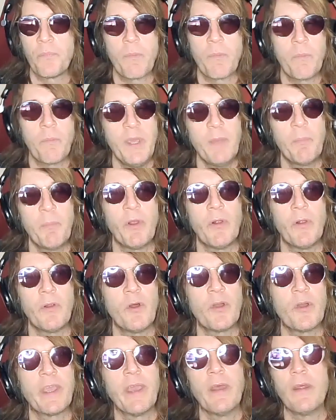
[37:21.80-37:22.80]

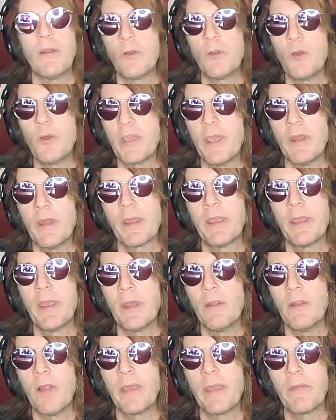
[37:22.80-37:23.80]
people look at a
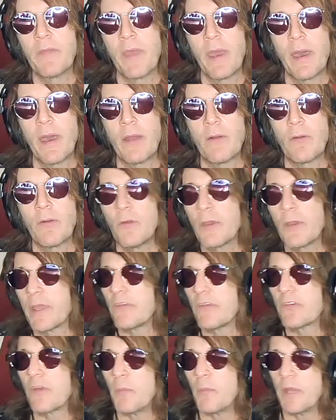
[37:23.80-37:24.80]
kid like that, or look
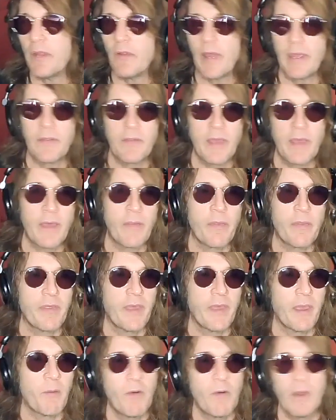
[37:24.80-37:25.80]
at somebody like that and
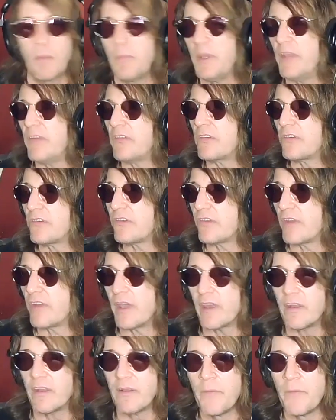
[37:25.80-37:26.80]
think, what a piece of
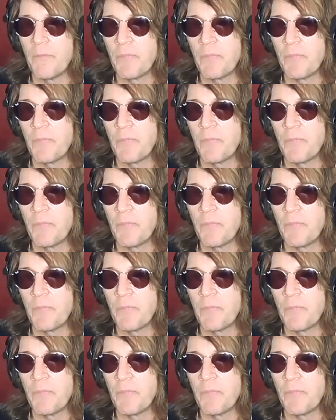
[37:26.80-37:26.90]
shit,